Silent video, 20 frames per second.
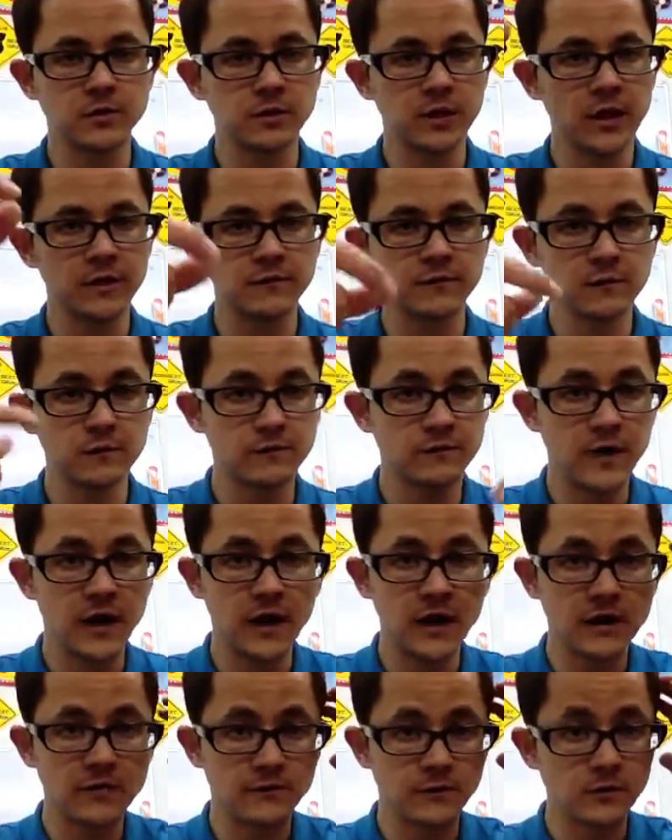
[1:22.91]
an iPhone
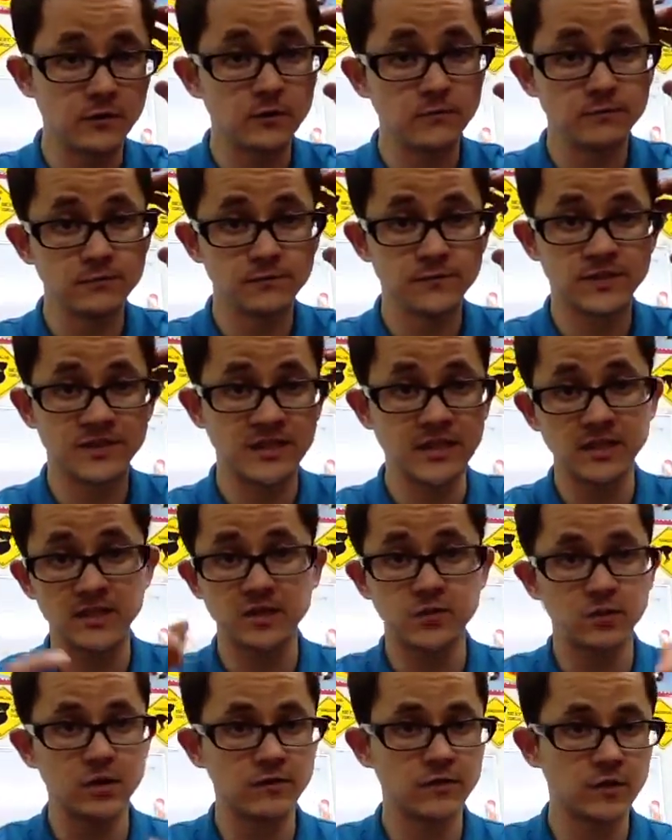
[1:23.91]
five or
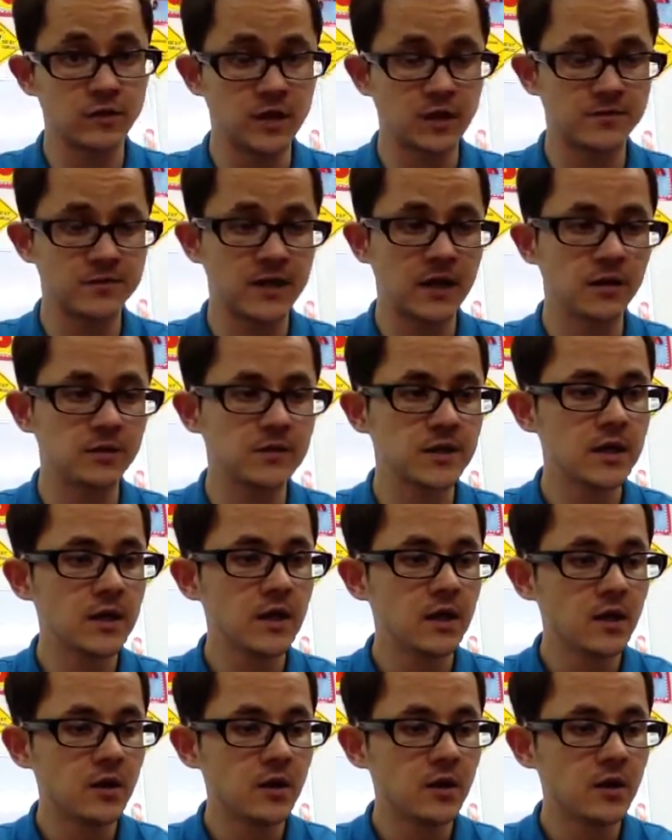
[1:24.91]
six whenever it comes out.